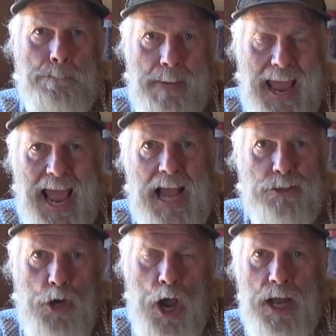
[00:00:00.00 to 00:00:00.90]

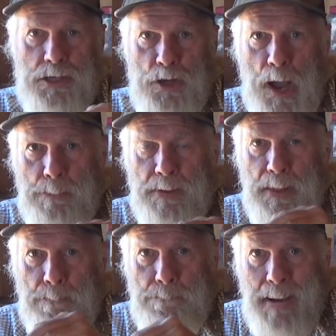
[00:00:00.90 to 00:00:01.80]
patch on top of
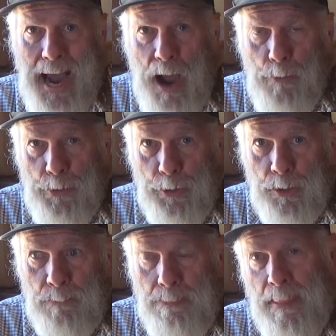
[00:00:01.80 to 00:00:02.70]
the
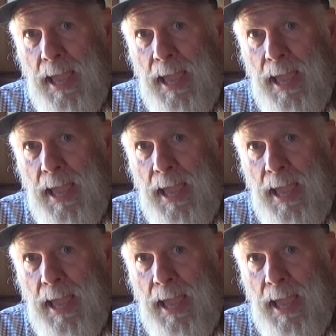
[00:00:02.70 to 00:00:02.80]
powder